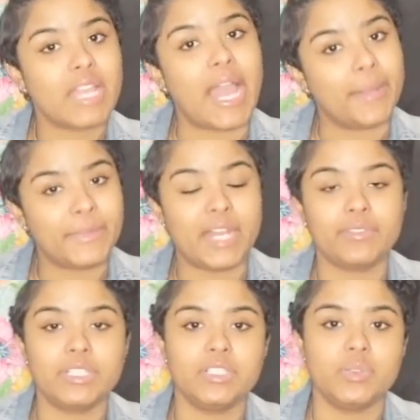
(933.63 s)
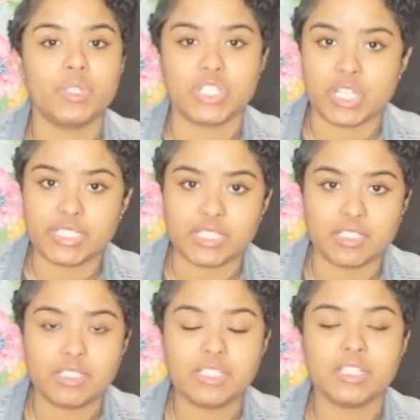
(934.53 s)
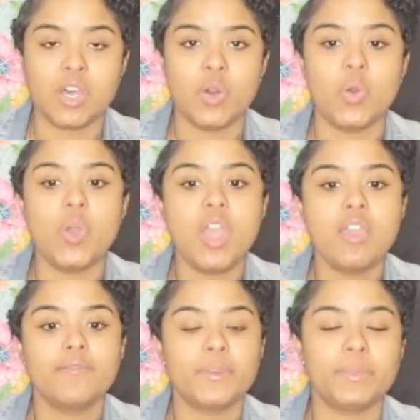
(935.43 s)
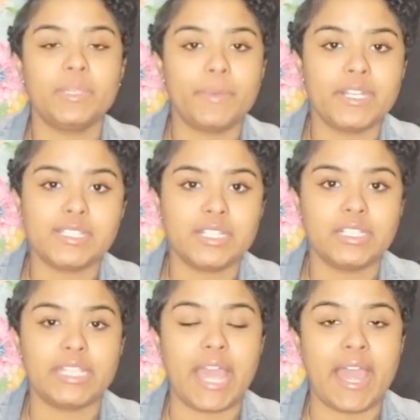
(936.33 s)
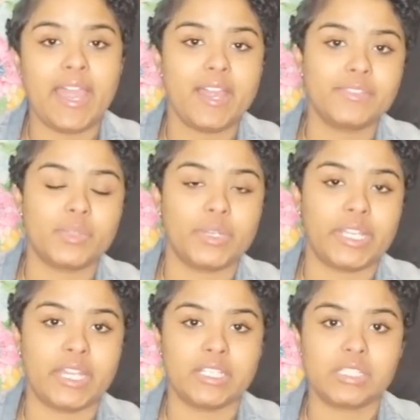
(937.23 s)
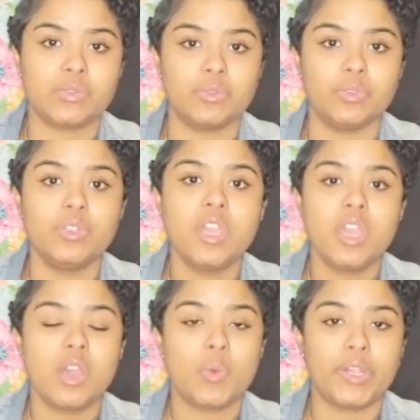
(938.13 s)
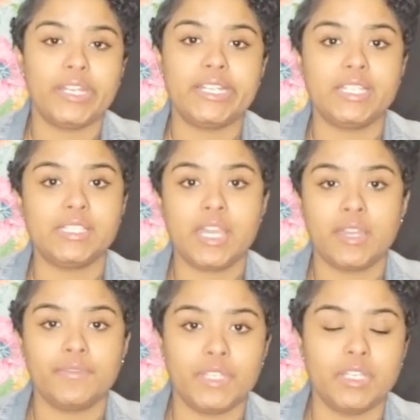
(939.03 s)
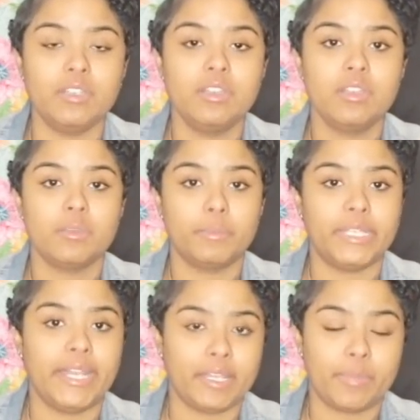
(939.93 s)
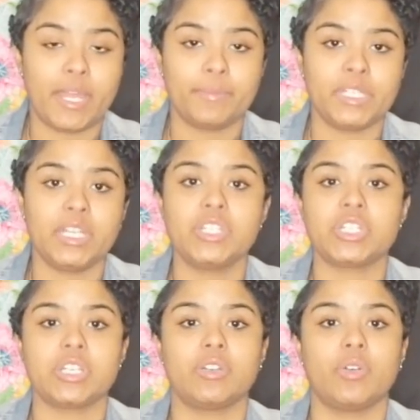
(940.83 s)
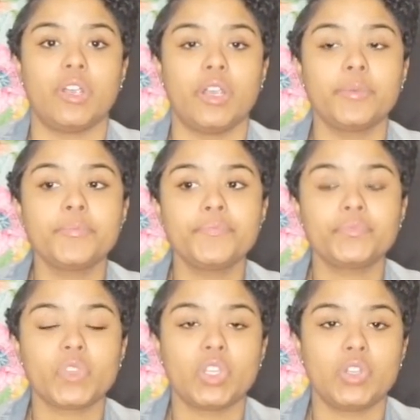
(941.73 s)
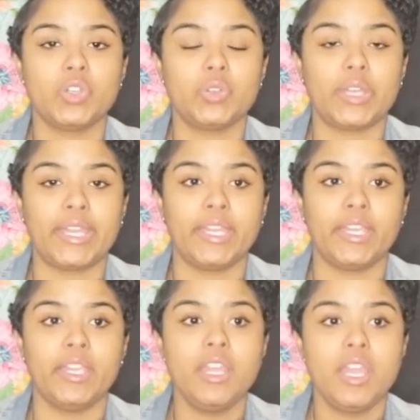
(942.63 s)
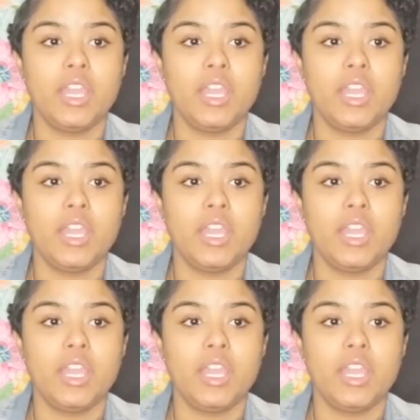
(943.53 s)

I'm not really doing justice. So for me personally, I have to work at a school where it is heavy Black population, or, you know, a,